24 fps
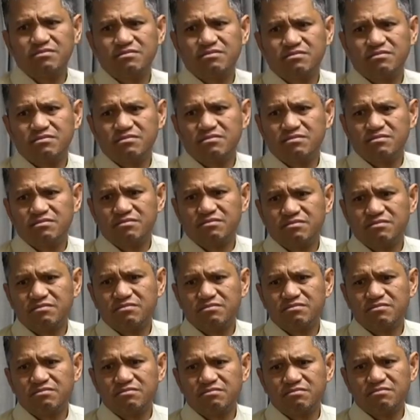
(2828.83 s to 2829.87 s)
Amen.
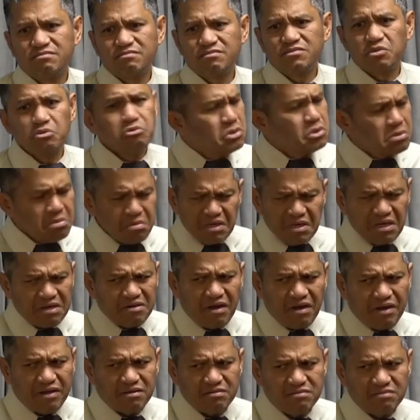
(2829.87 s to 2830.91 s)
We will not die.
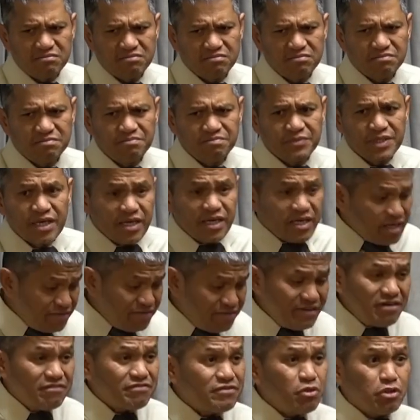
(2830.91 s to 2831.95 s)
Even if they will
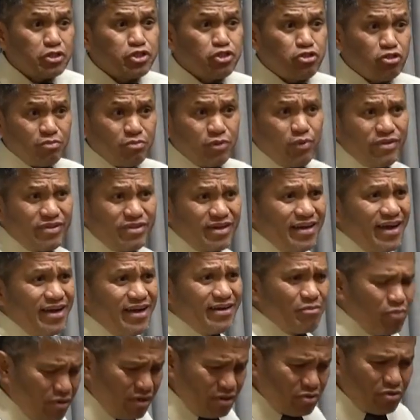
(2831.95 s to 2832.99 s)
shoot me with a gun, the
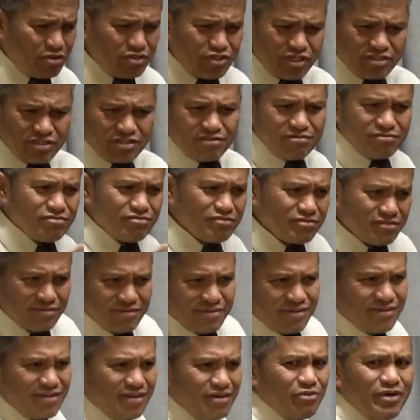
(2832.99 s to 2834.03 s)
bullet will just
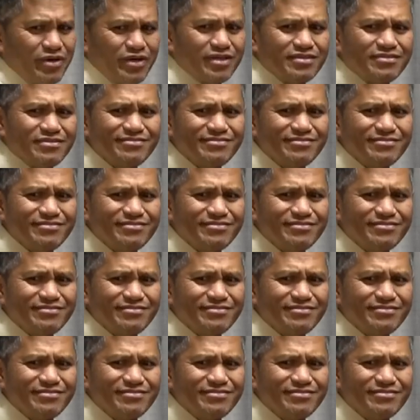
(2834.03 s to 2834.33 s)
think that way.